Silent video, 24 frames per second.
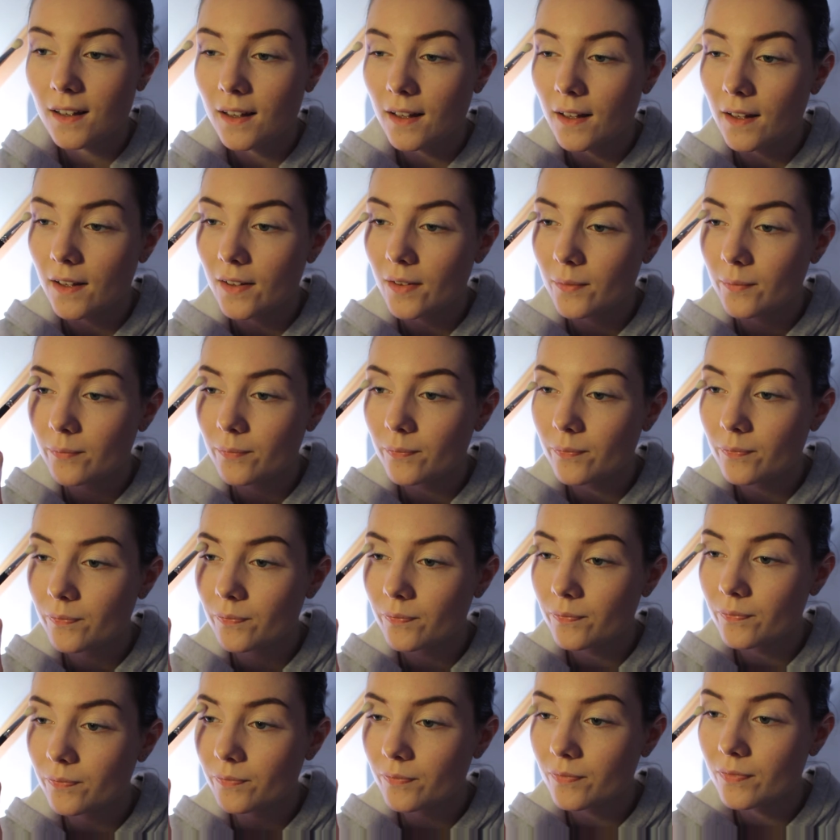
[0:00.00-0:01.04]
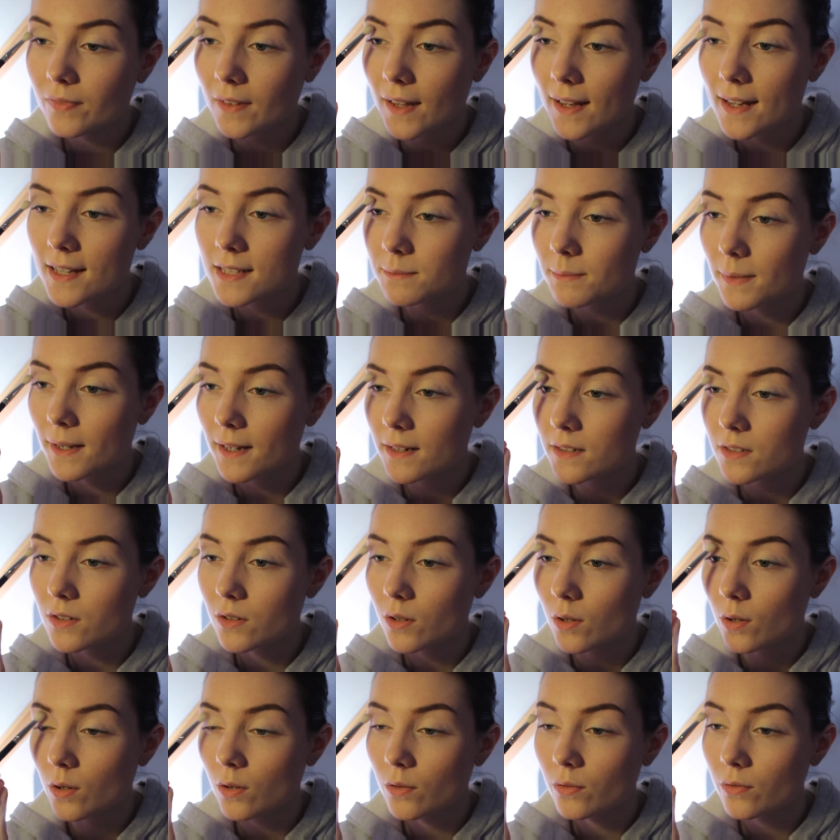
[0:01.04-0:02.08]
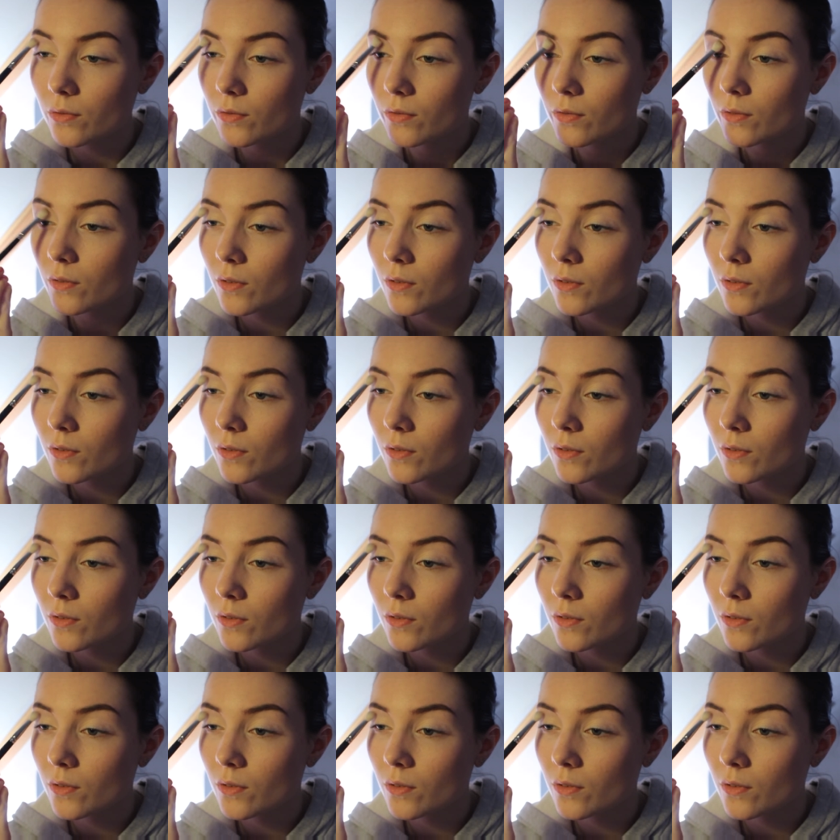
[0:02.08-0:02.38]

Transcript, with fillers: um, aspect of